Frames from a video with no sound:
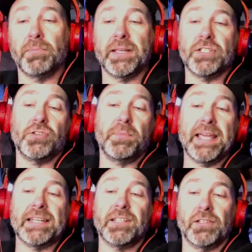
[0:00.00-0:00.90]
because you
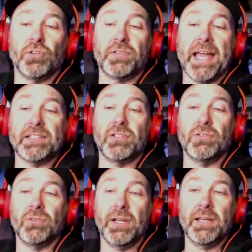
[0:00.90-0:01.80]
begin to learn that
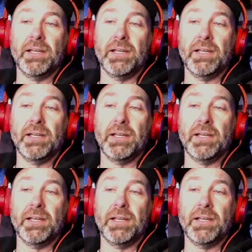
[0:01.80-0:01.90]
too.